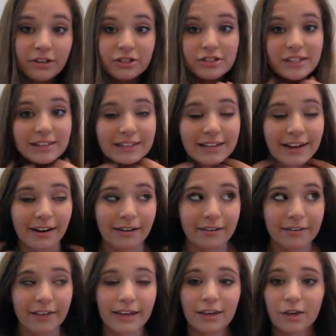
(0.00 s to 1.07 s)
and Claire.
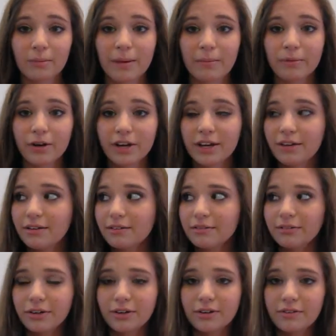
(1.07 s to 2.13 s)
Thank you, memory,
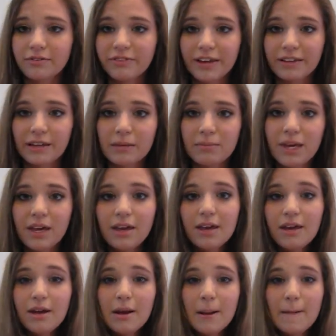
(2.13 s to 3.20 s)
for failing me.
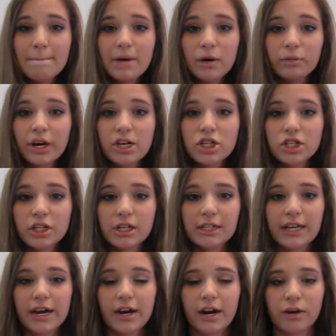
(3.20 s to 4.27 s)
But Rachel
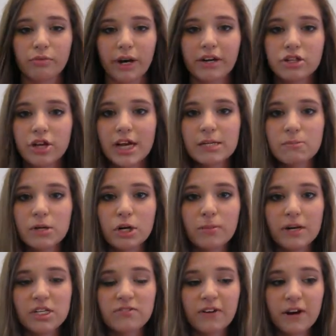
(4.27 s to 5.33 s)
and Rachel has been her
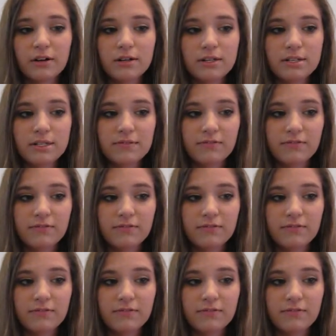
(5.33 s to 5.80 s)
best friends